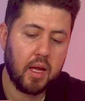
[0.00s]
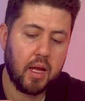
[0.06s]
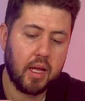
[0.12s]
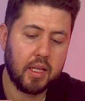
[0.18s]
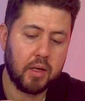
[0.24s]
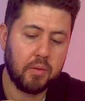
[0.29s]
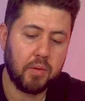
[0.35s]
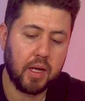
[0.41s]

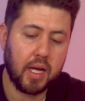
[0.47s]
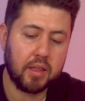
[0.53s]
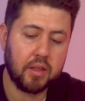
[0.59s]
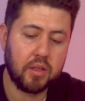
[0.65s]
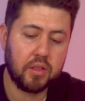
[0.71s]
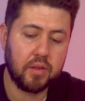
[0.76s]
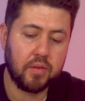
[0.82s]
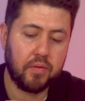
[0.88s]
And then we got
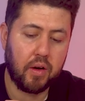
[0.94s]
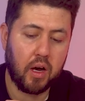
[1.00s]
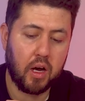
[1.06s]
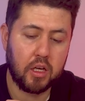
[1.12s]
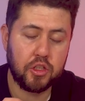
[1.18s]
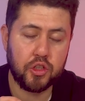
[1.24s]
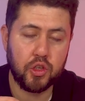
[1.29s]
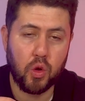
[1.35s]
the
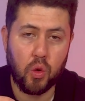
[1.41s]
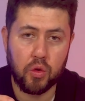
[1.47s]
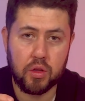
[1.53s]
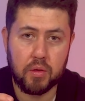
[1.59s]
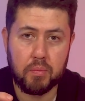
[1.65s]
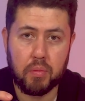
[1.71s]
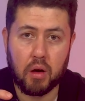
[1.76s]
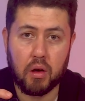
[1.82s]
Sauvage Eau
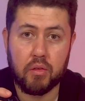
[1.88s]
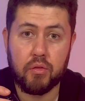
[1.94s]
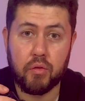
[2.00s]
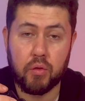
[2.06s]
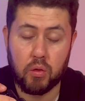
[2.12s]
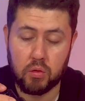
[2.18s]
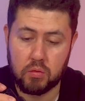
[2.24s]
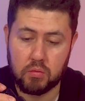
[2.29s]
de
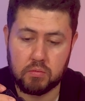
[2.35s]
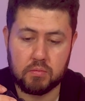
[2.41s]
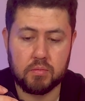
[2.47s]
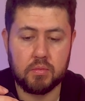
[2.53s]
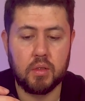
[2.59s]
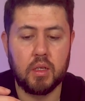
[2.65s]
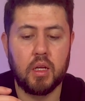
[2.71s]
Parfum,